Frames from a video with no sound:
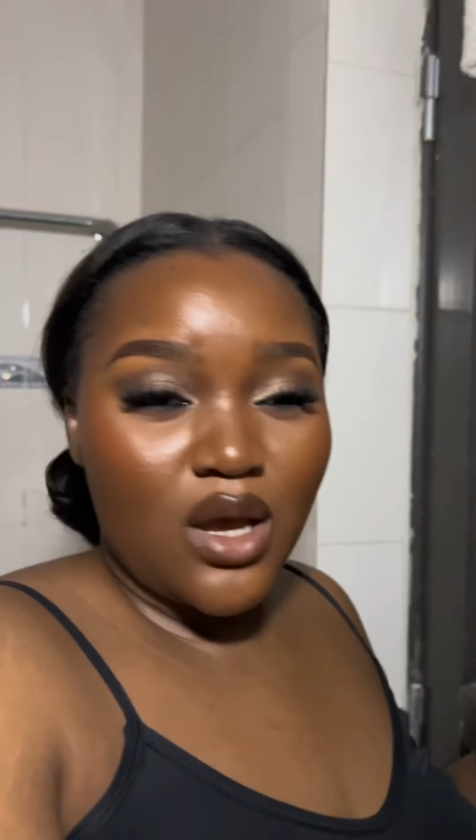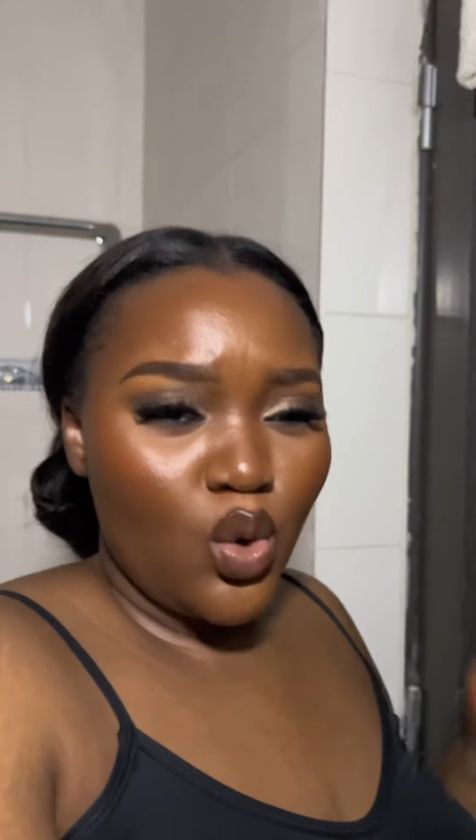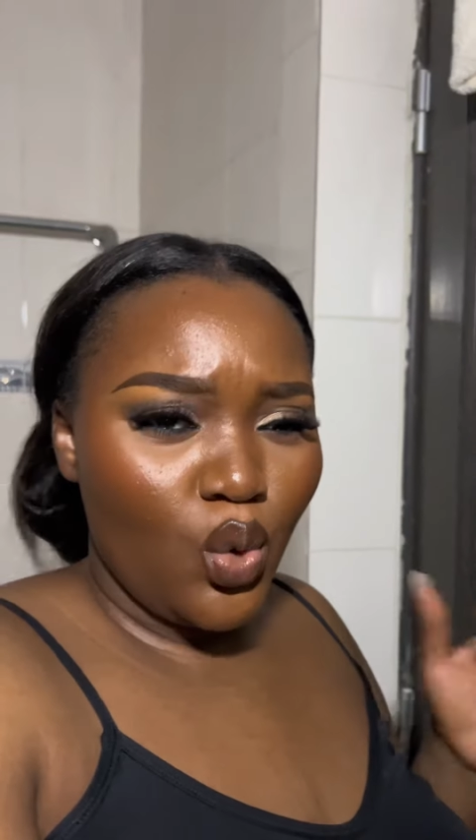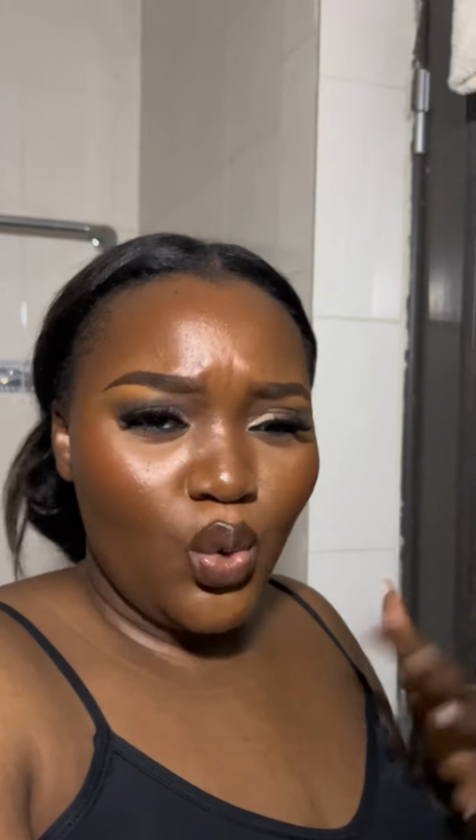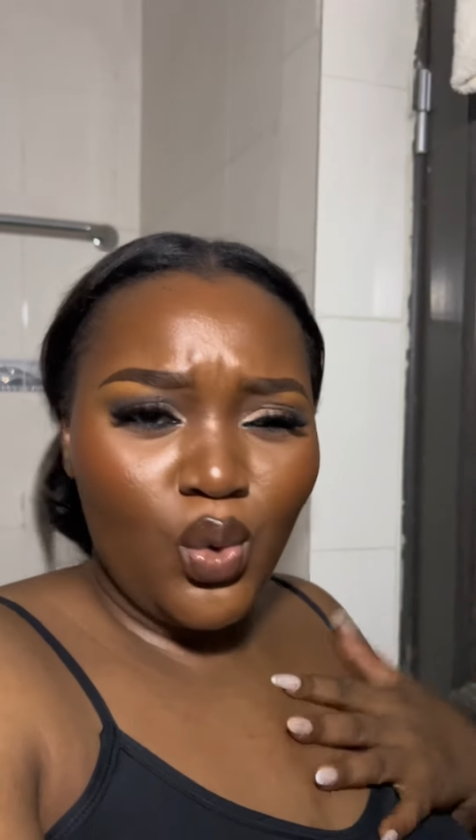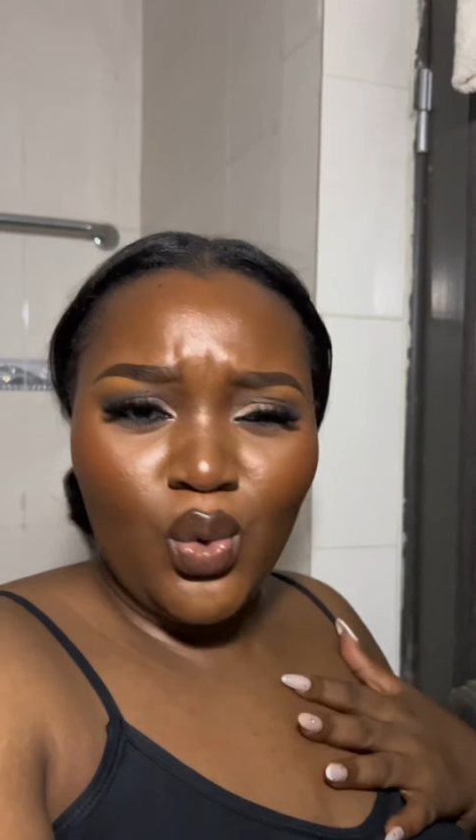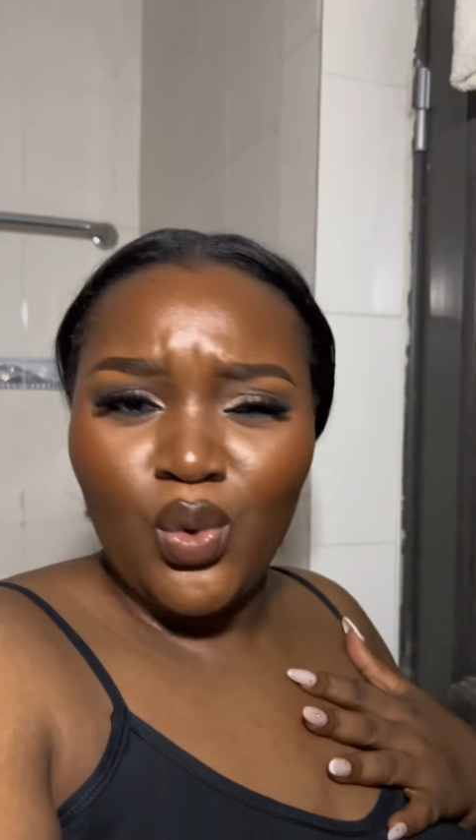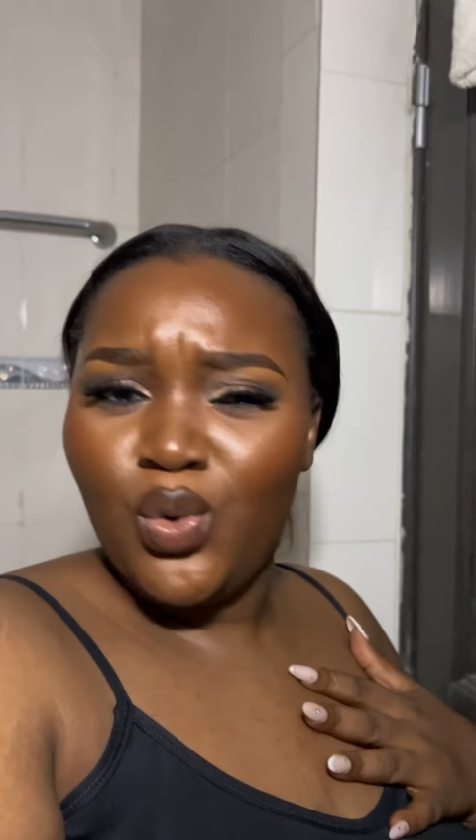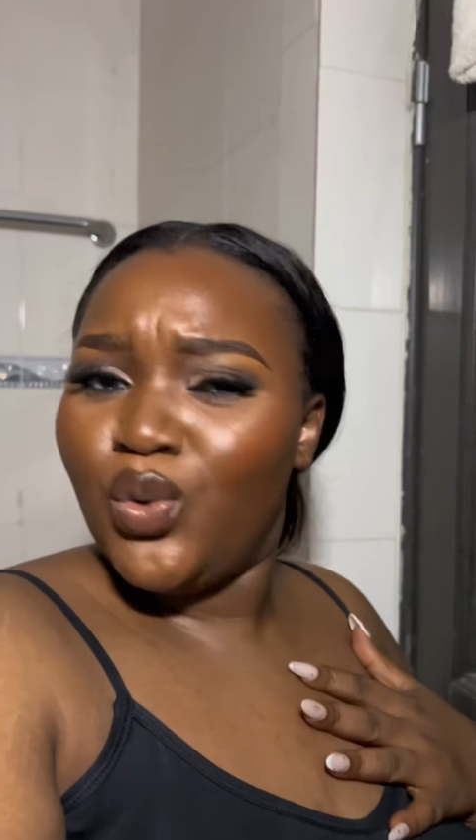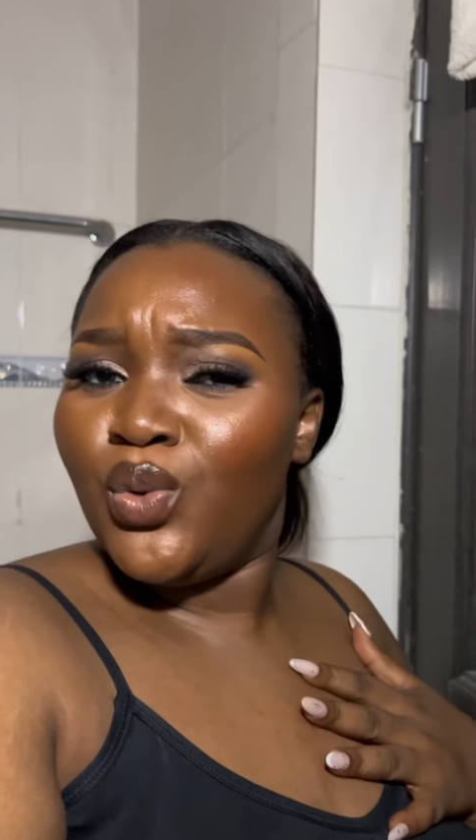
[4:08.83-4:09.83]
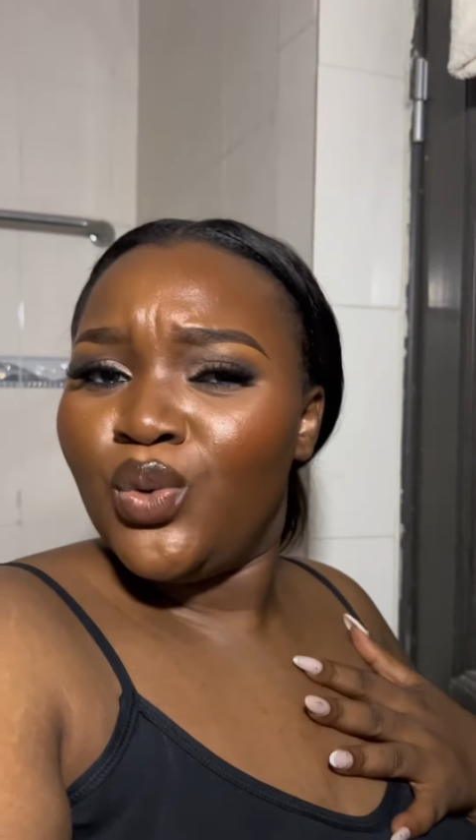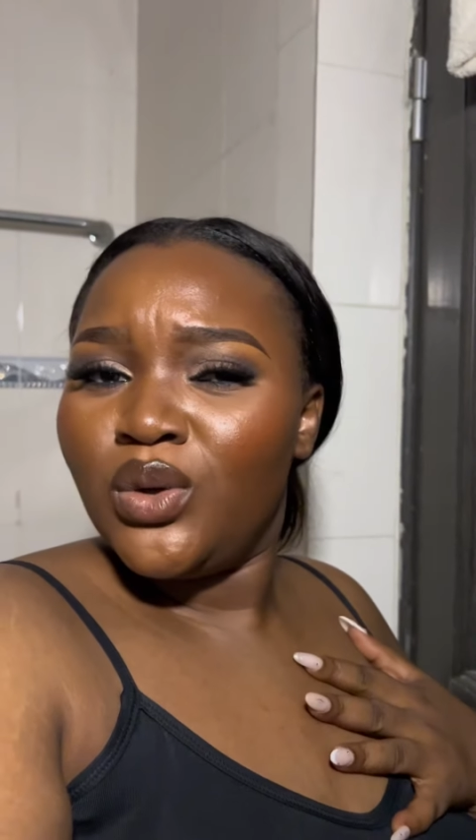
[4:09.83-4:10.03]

Woo!